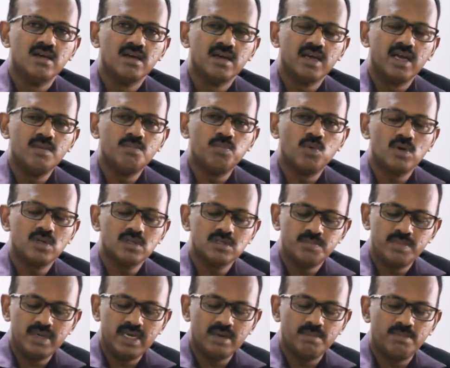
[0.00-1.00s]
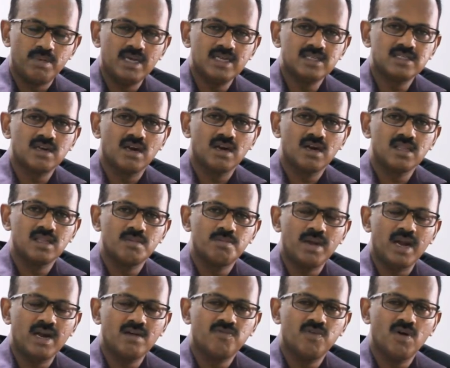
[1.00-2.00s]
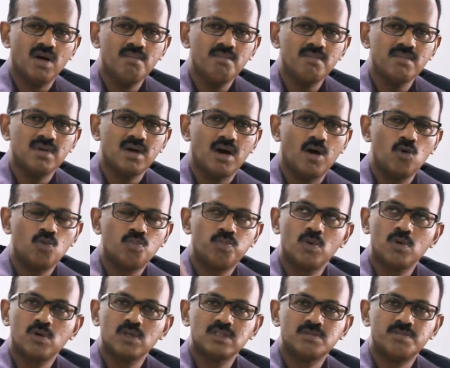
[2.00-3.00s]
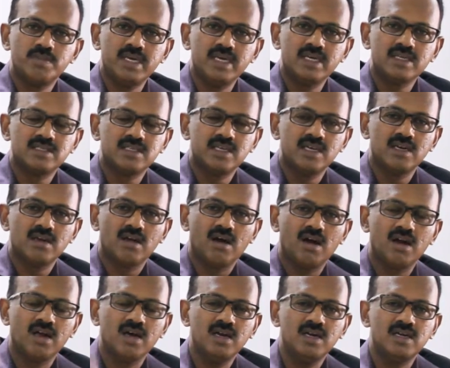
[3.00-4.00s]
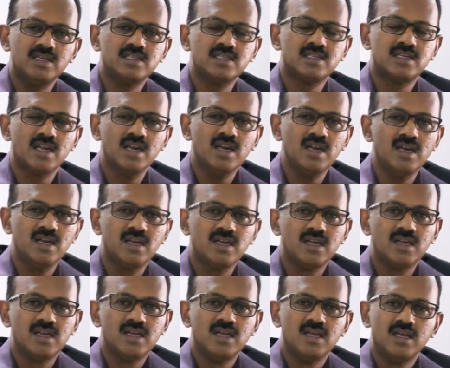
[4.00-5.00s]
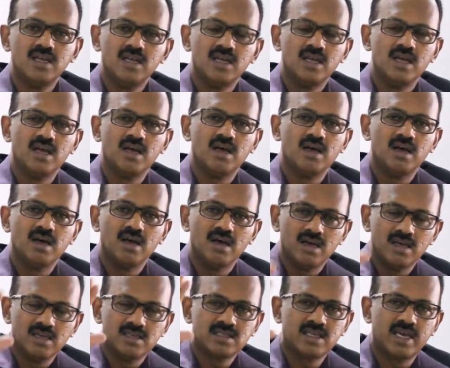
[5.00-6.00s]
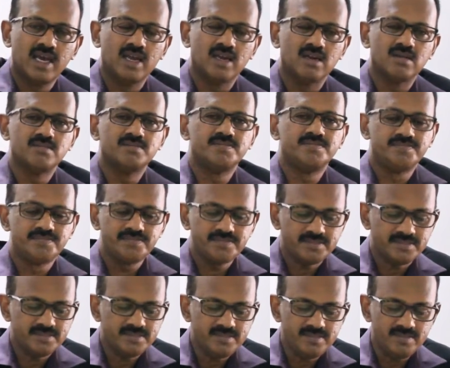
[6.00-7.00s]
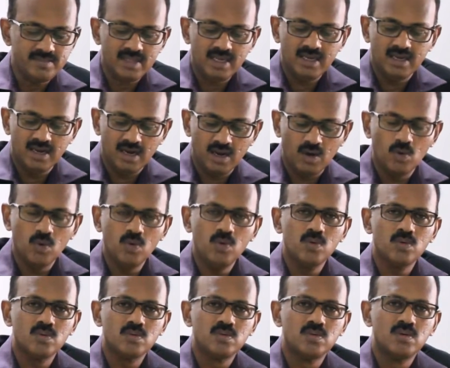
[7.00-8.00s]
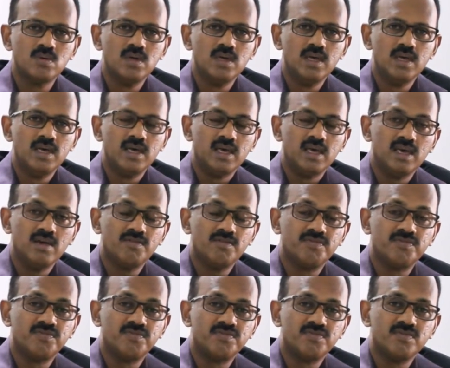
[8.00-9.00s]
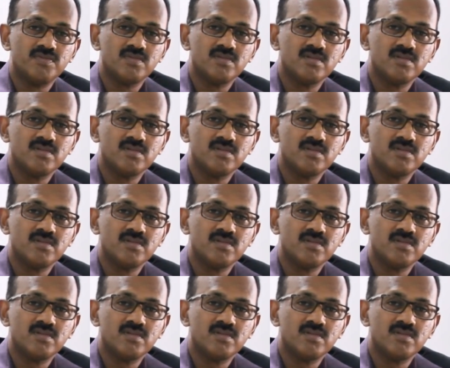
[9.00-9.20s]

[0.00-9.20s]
input is being placed on the platform, output is being seen on a digital scale. Now, if,